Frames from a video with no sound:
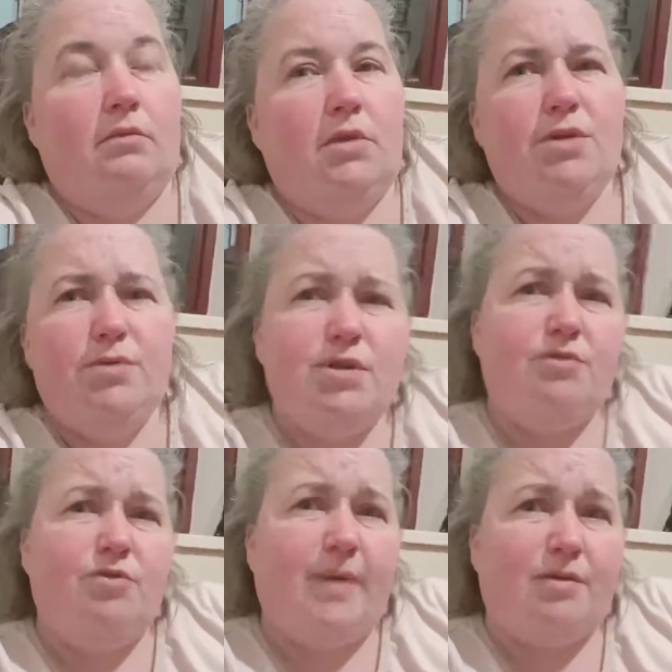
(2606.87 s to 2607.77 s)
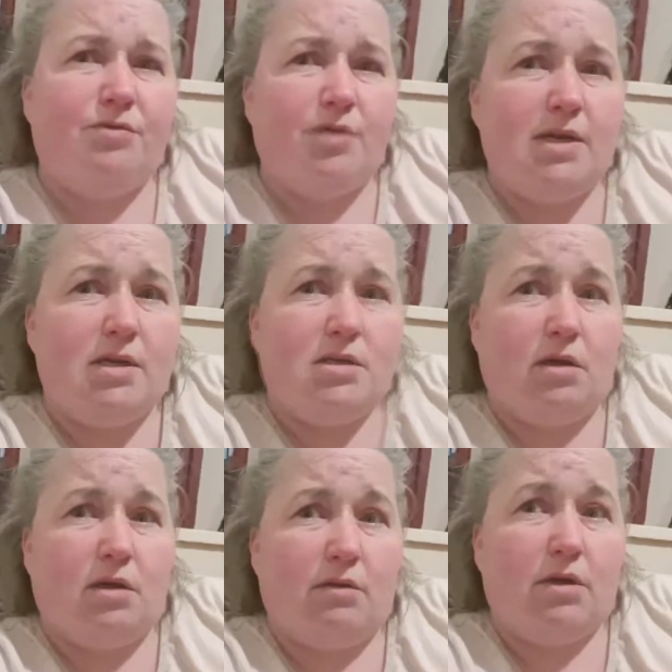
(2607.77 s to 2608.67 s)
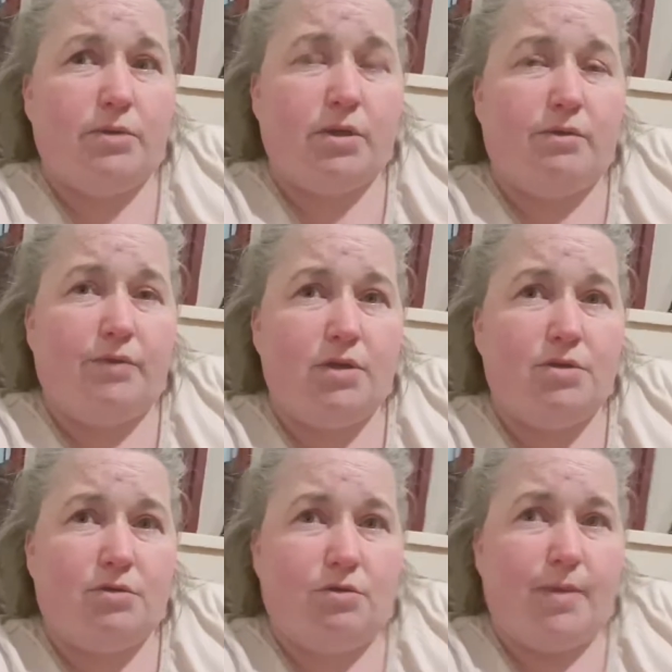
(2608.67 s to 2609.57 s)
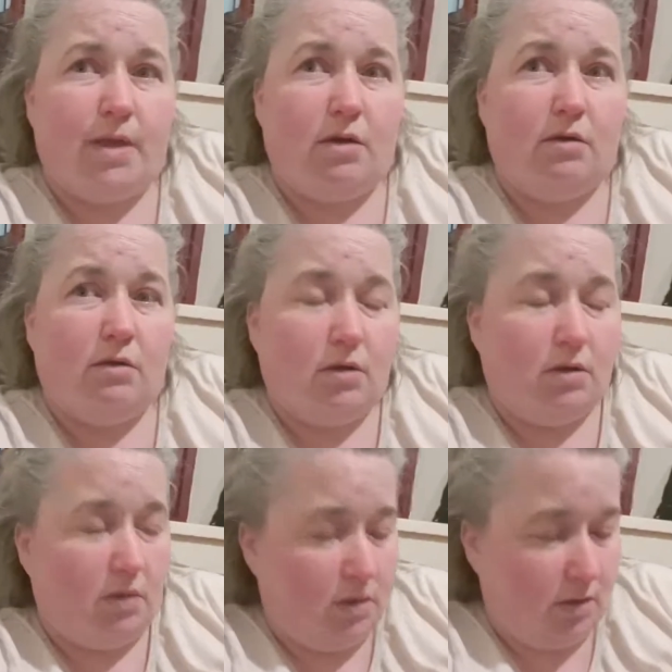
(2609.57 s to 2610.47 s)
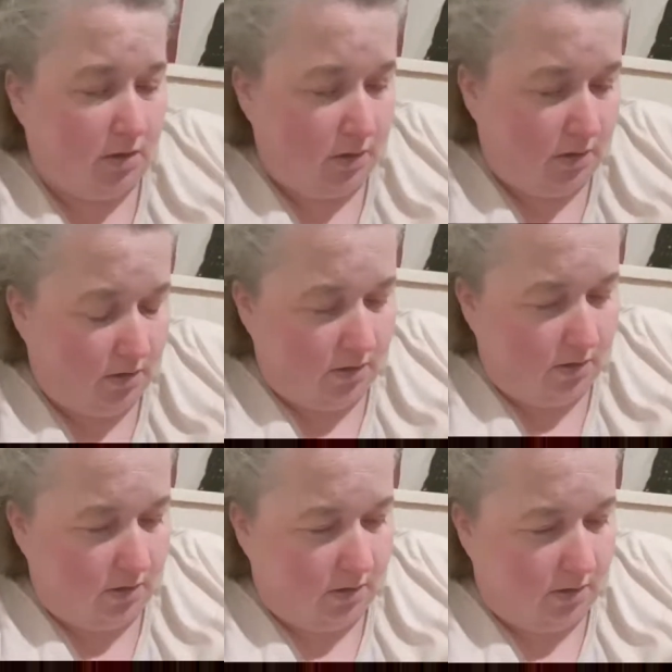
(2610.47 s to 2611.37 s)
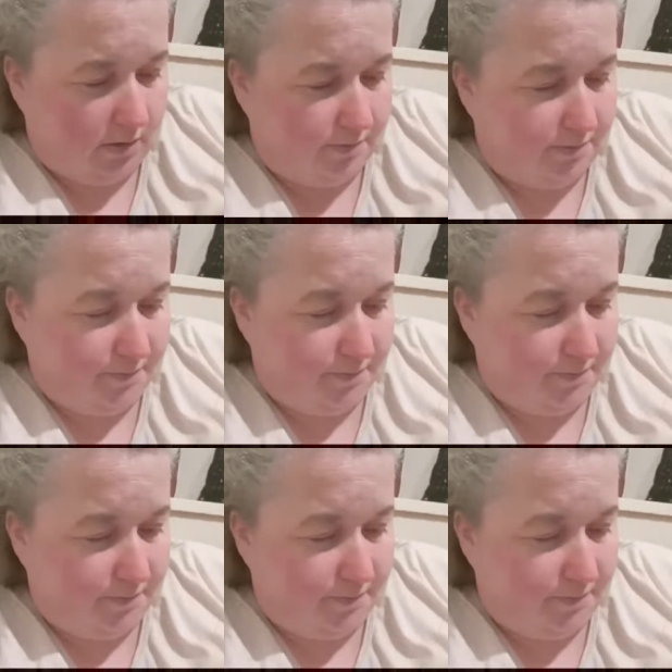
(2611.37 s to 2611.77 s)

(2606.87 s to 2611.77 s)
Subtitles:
He was over about 3 years ago. He was over. I saw him then.